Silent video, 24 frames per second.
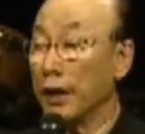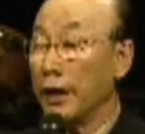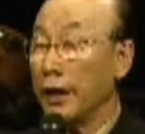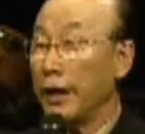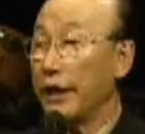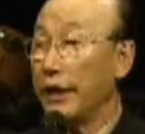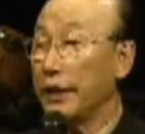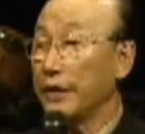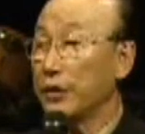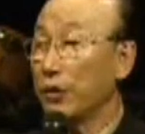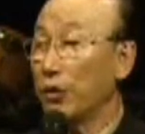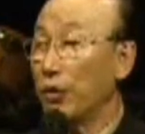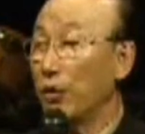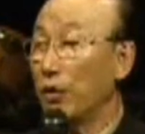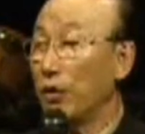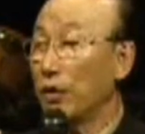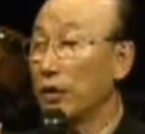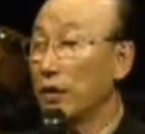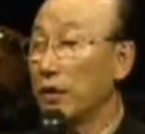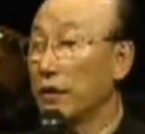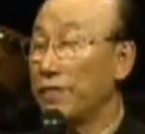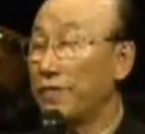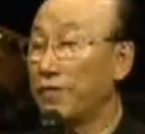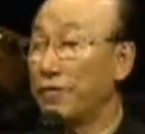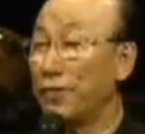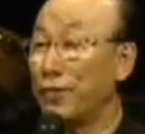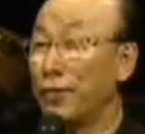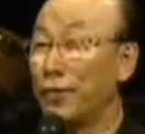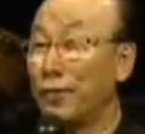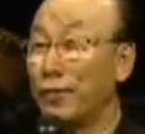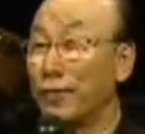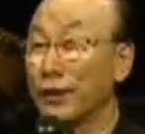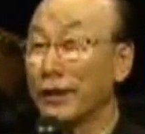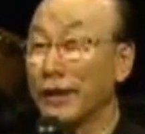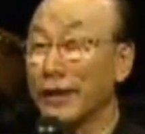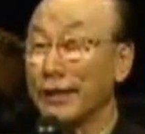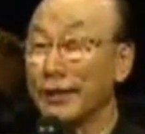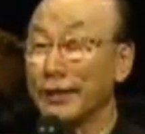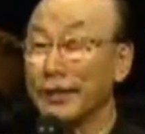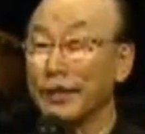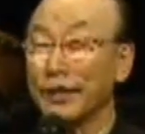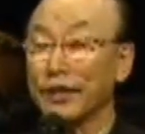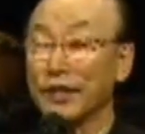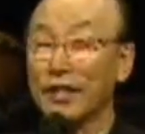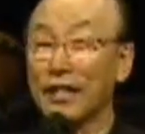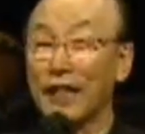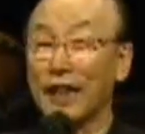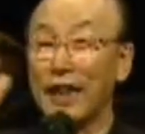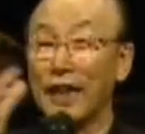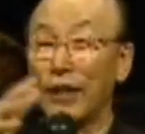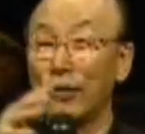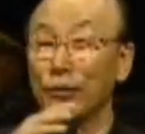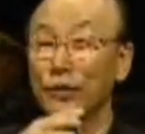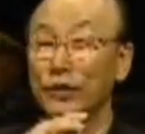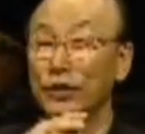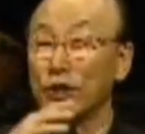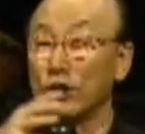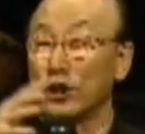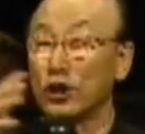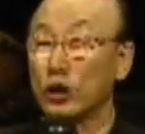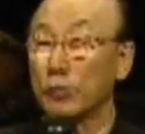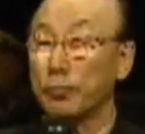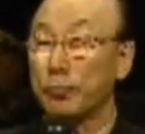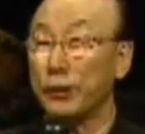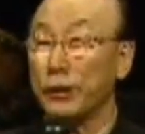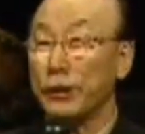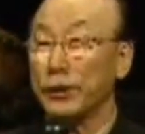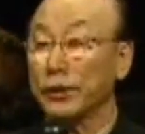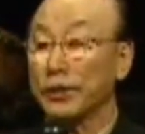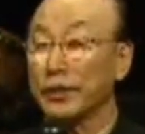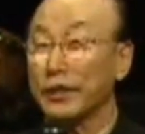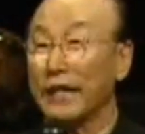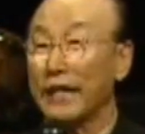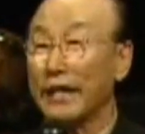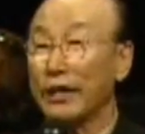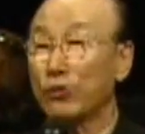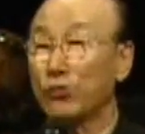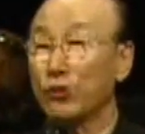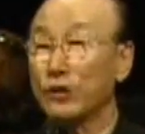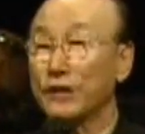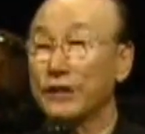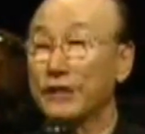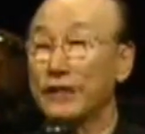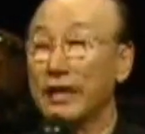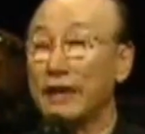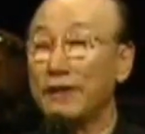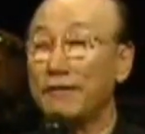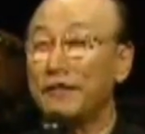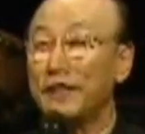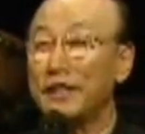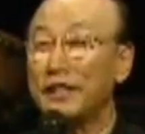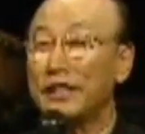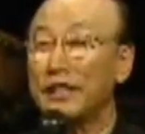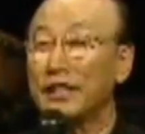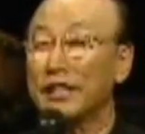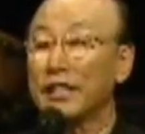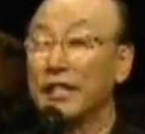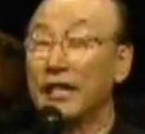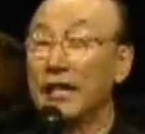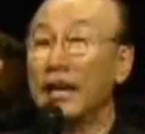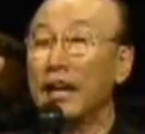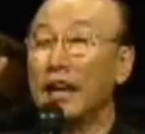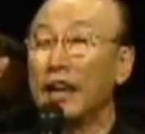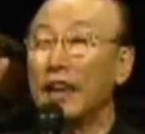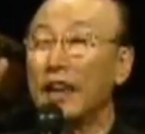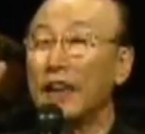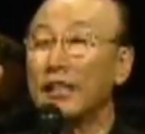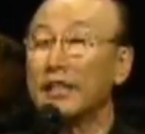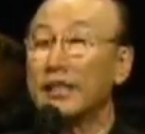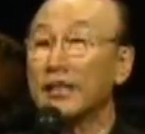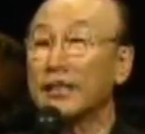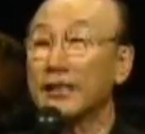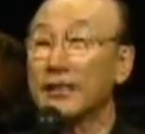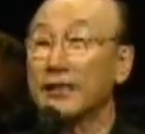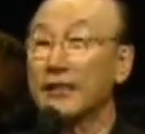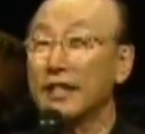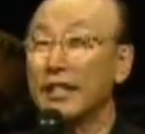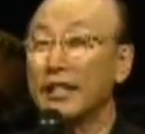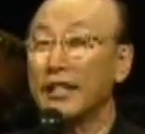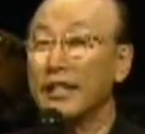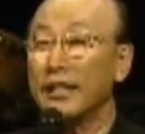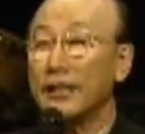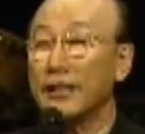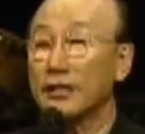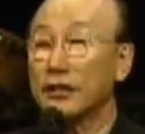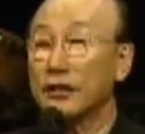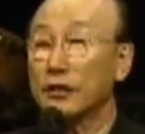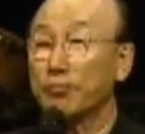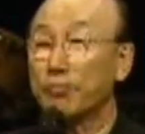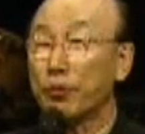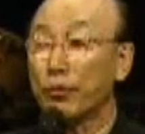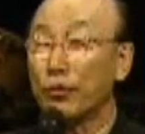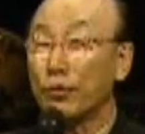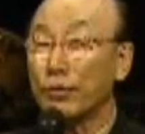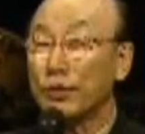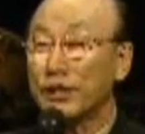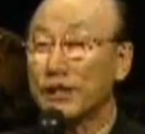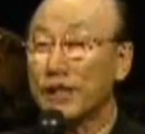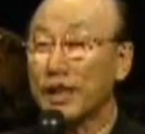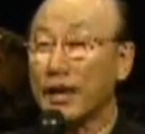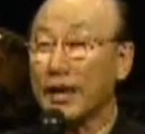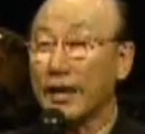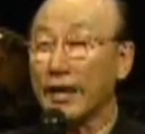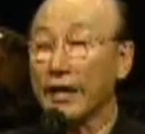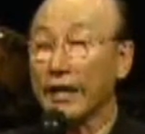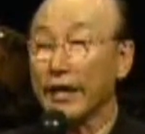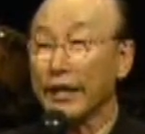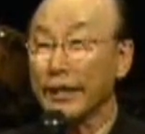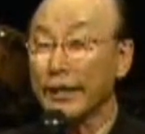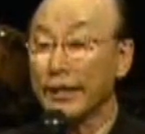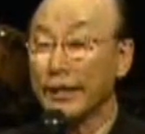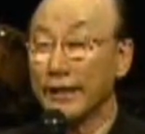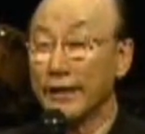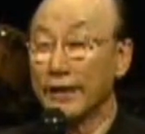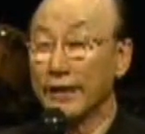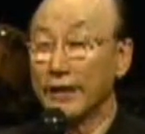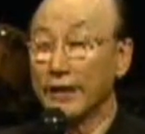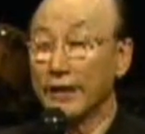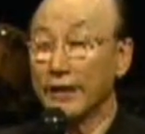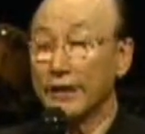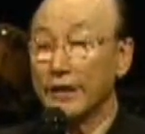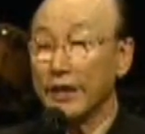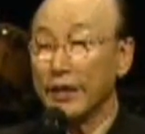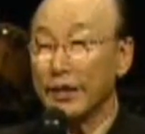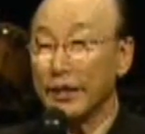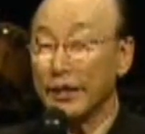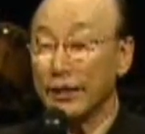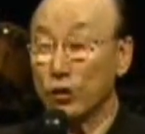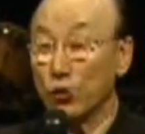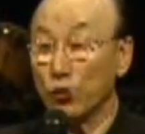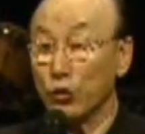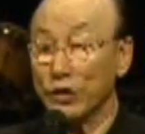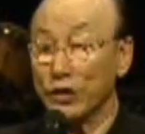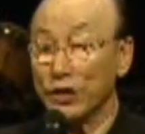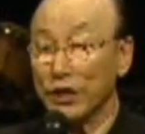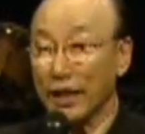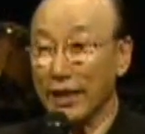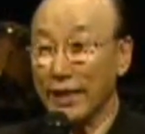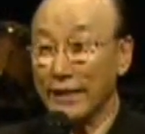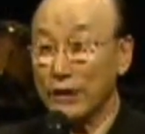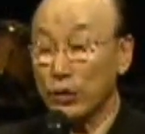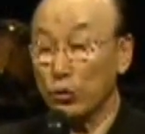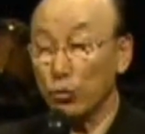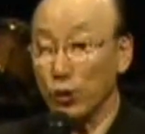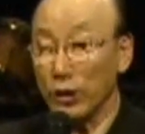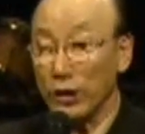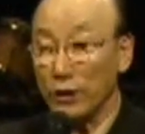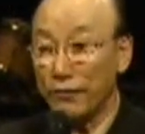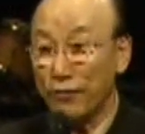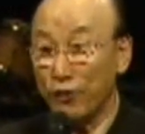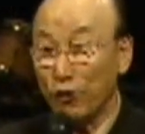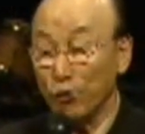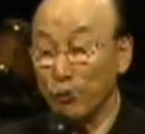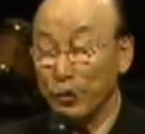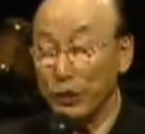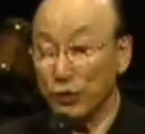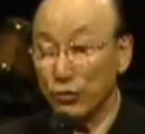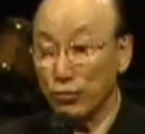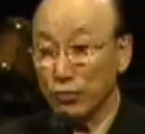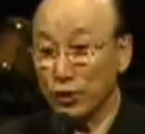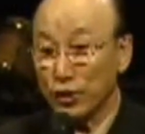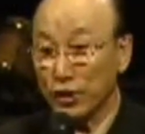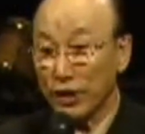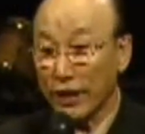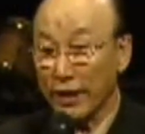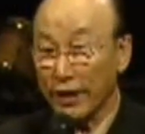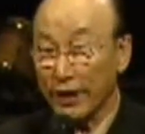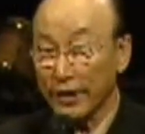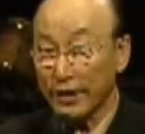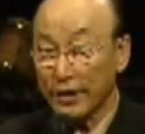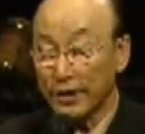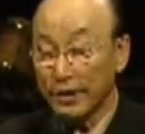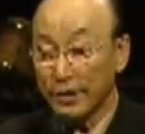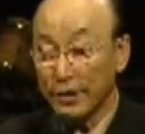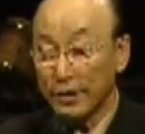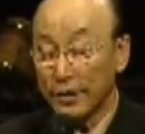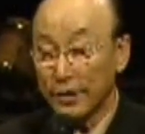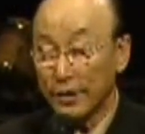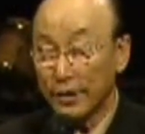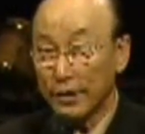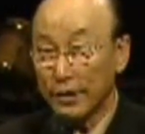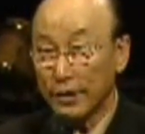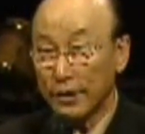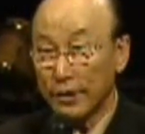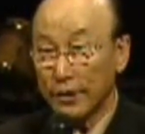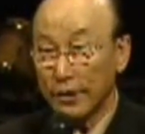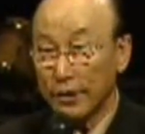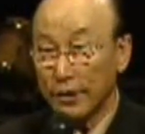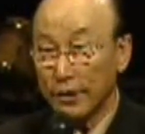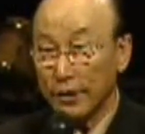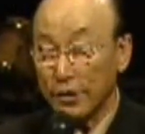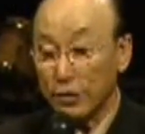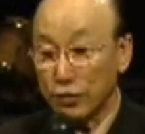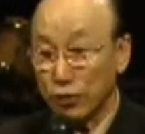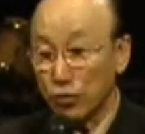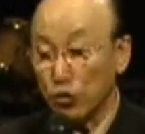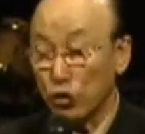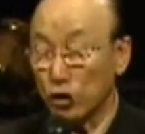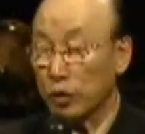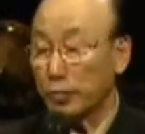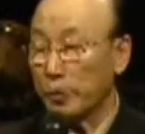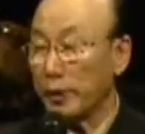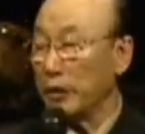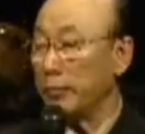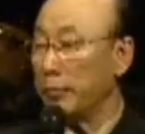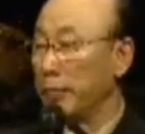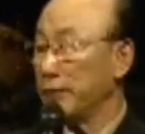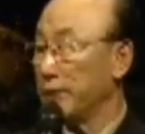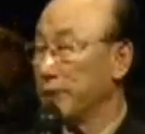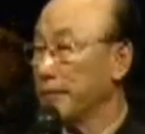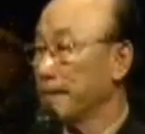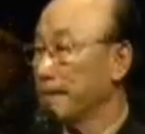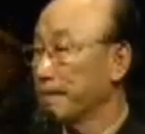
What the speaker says: And all the fog and the cloud disappeared. And I could see everything as clear as blue sky, that it was God's will for me to start this newspaper.